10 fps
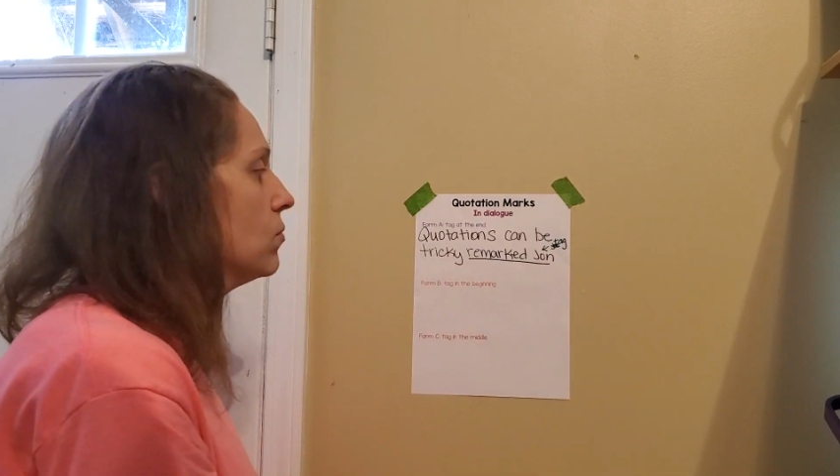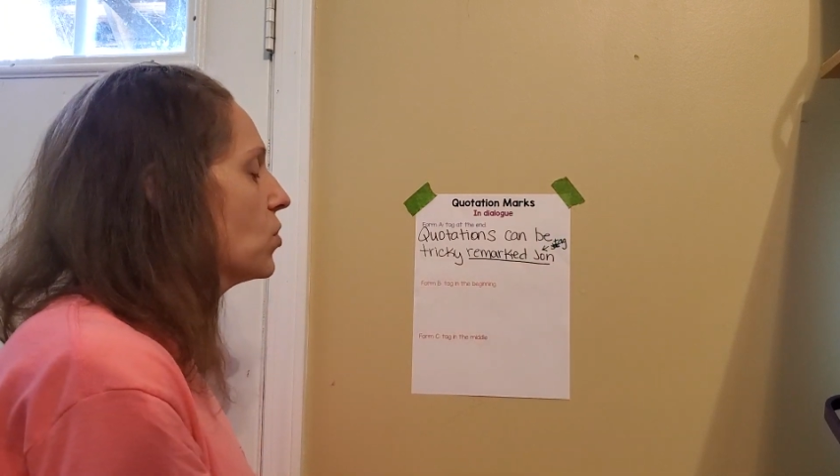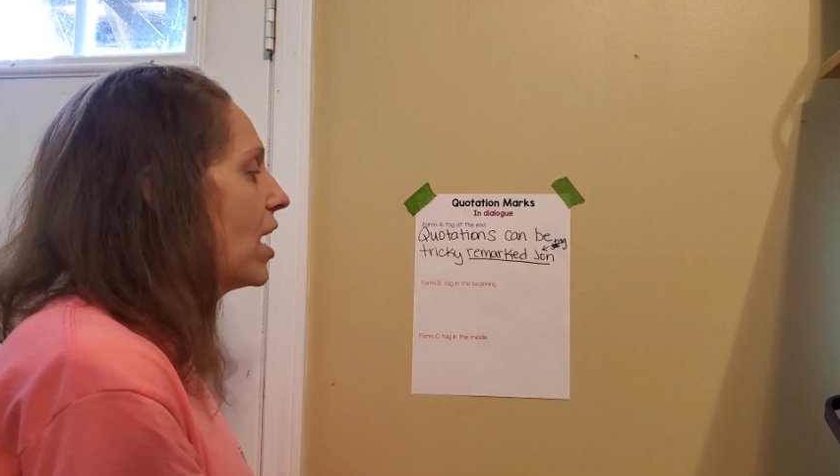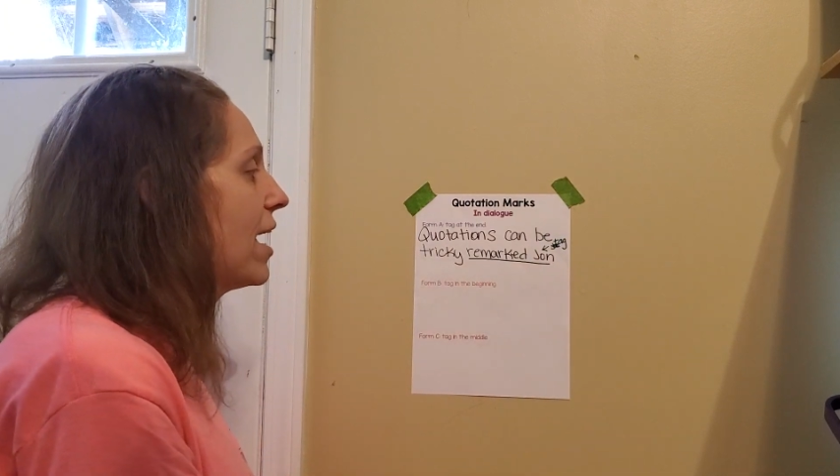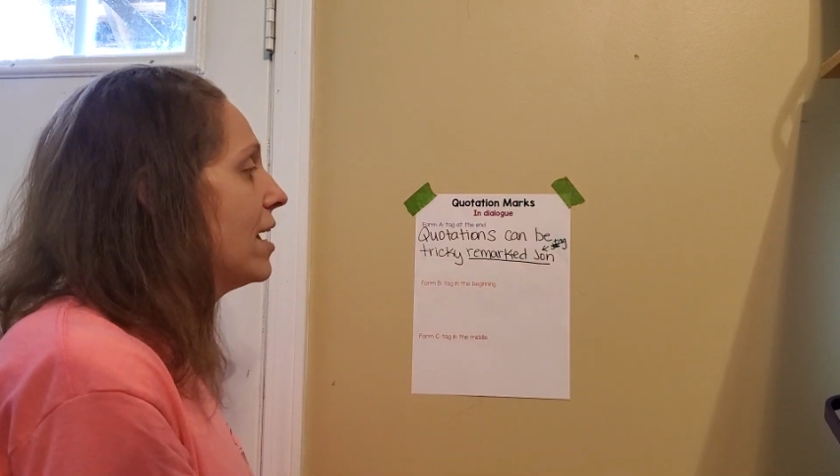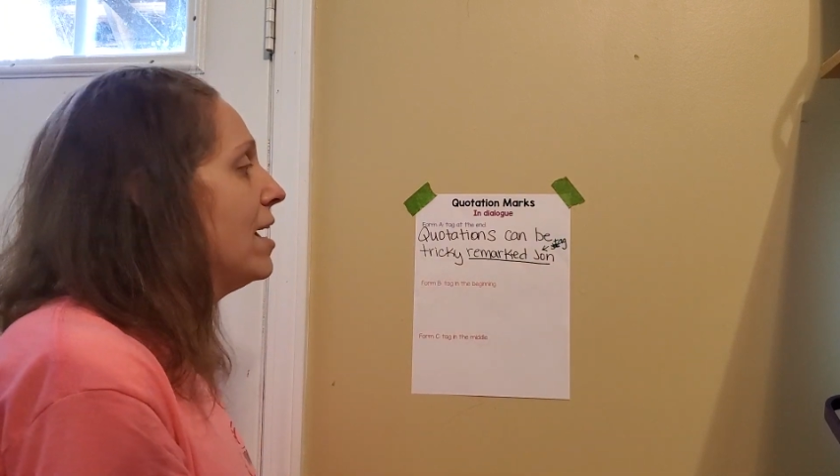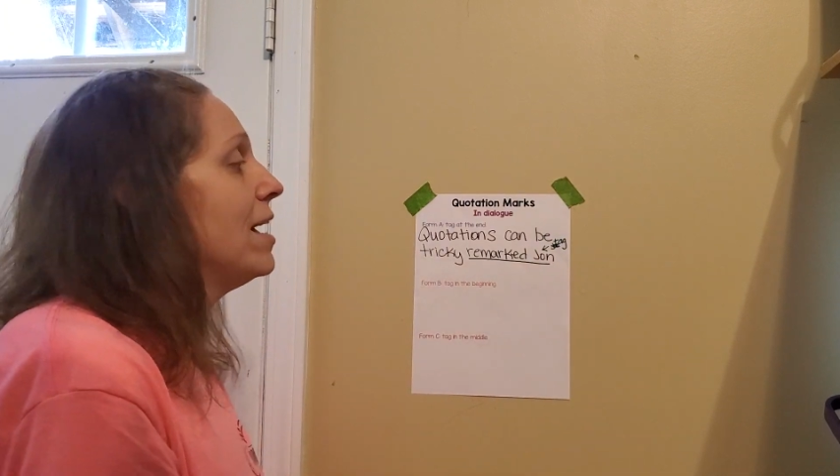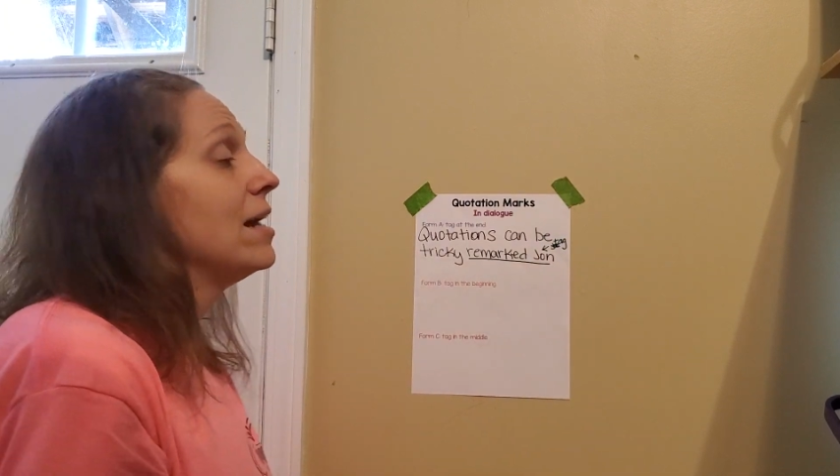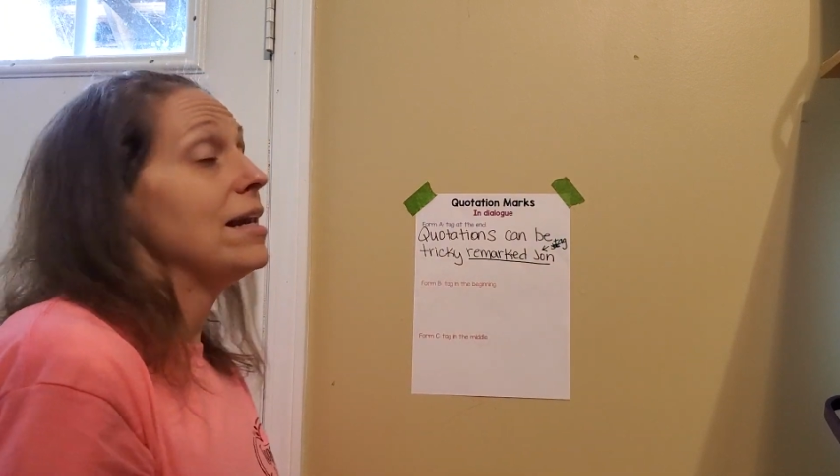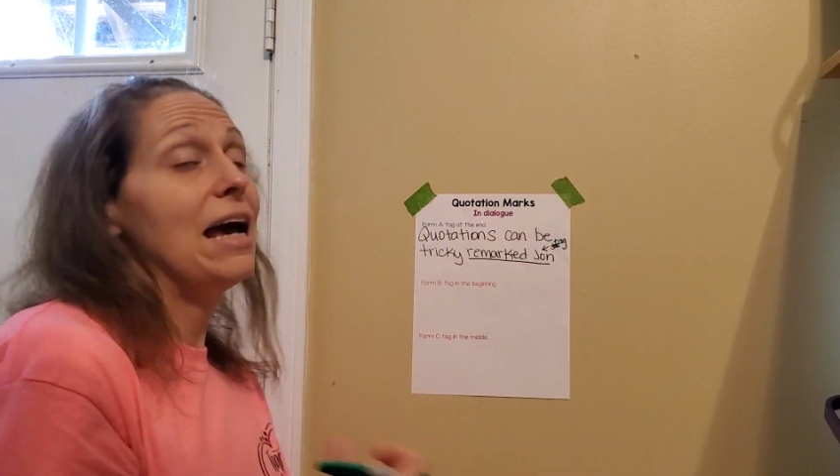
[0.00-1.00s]
Okay,
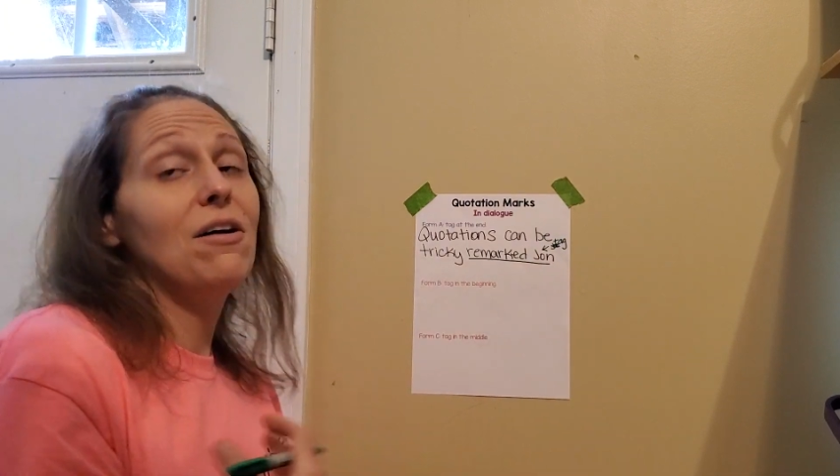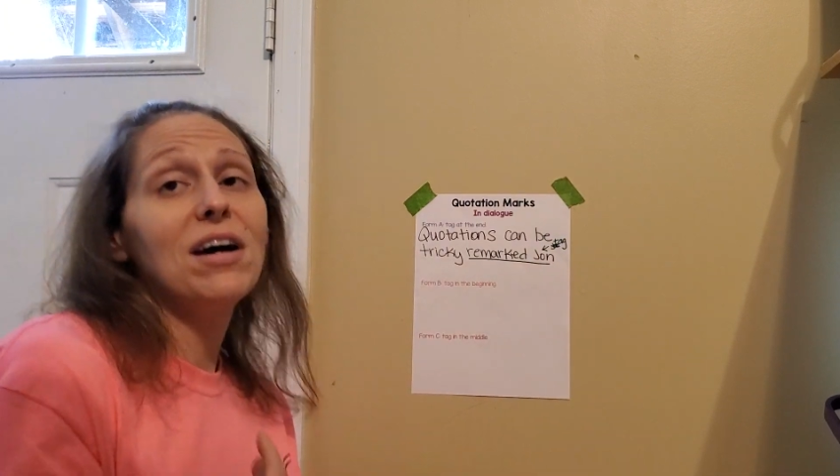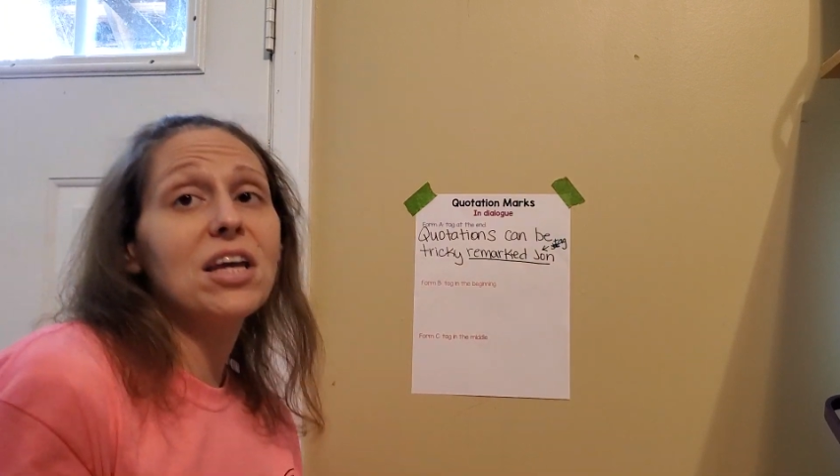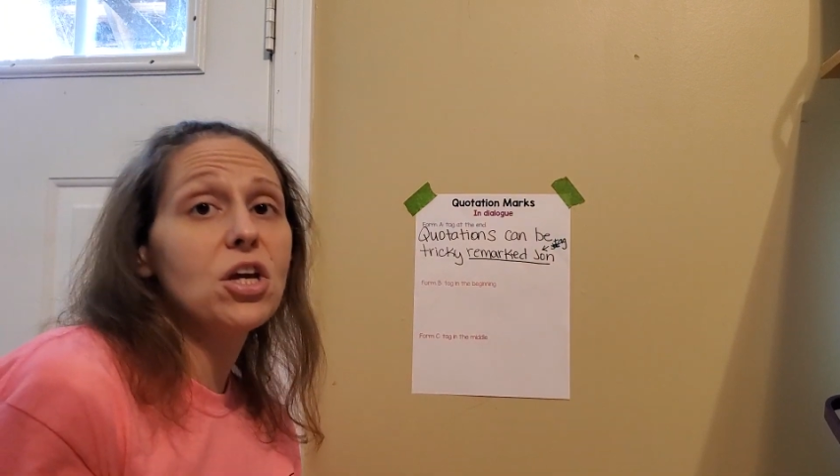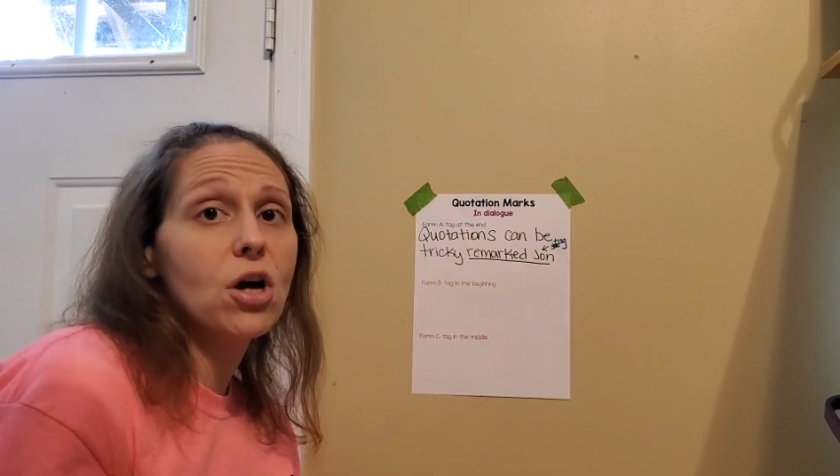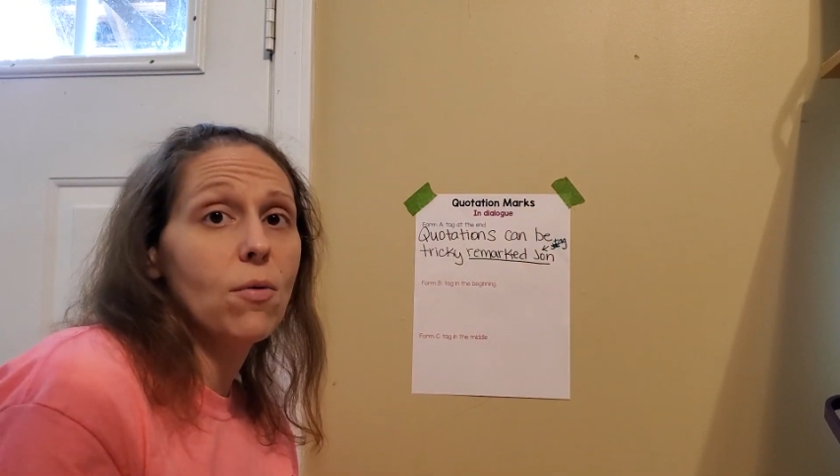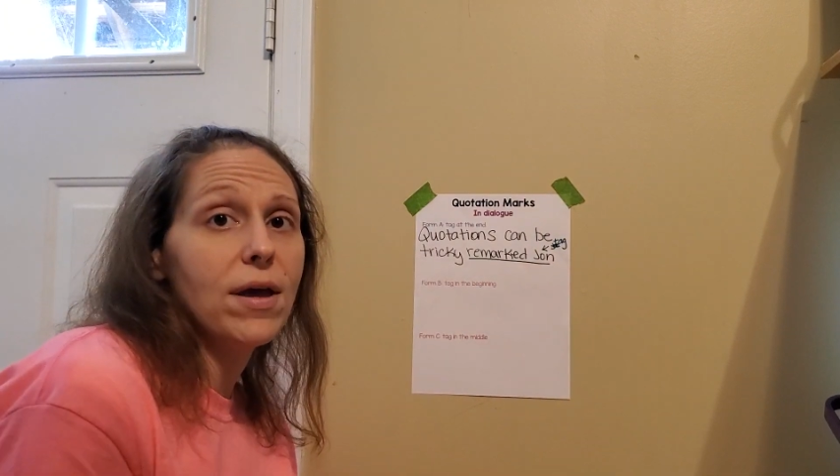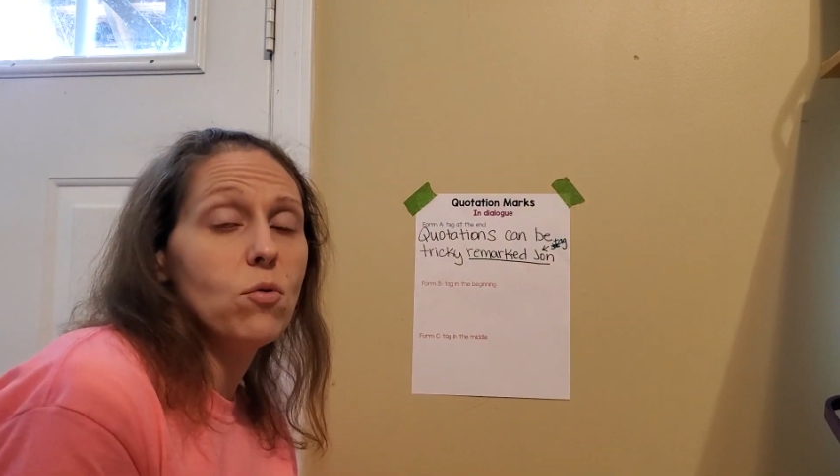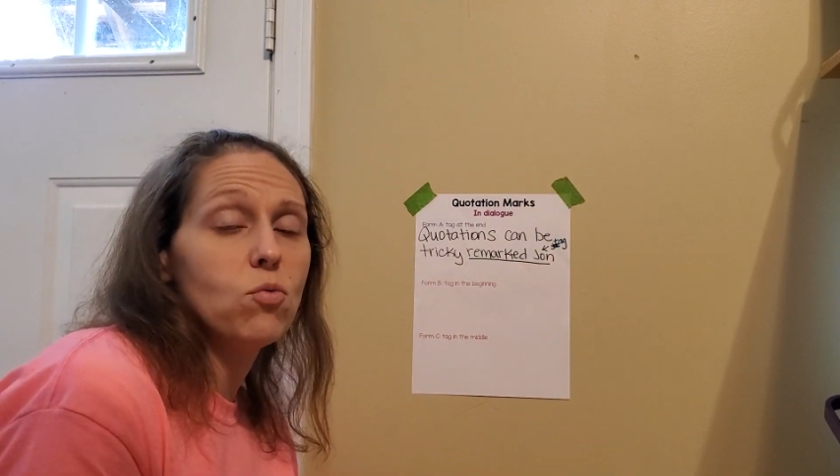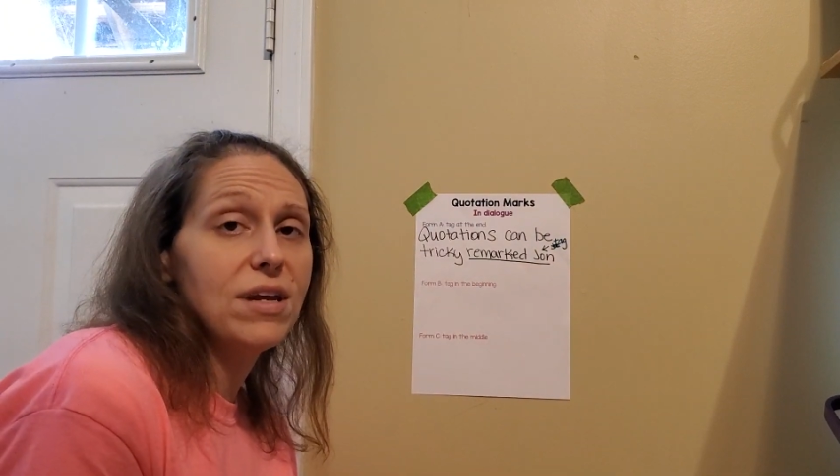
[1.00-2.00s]
now I can go in,